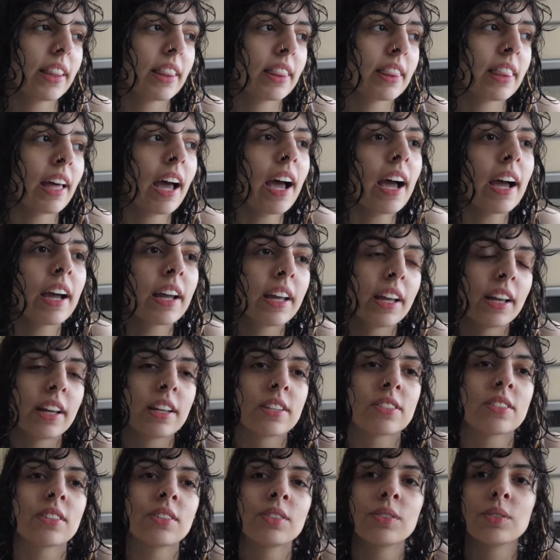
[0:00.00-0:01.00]
that
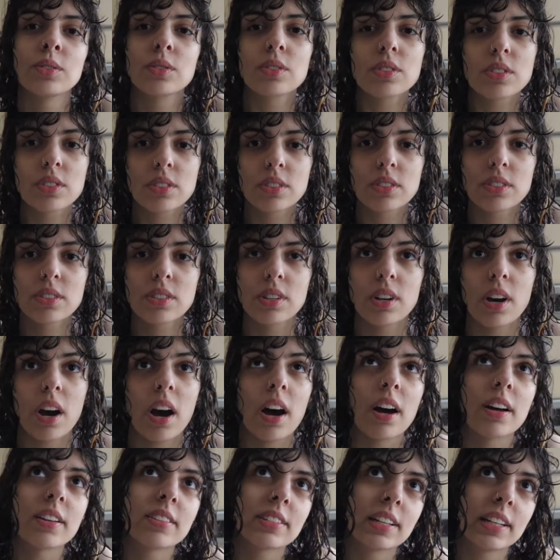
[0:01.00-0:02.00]
isn't, to
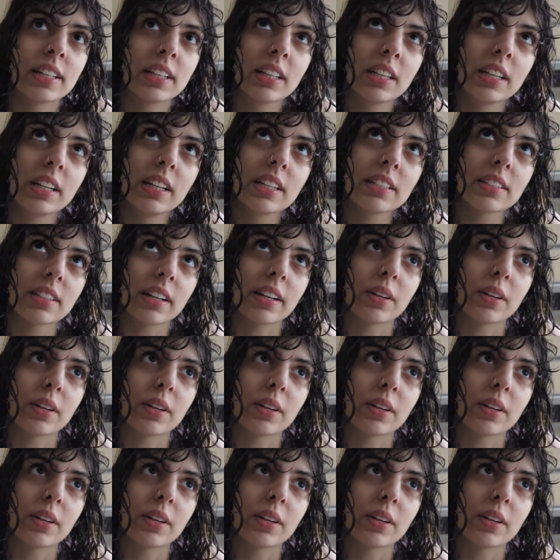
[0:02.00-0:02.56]
us at least,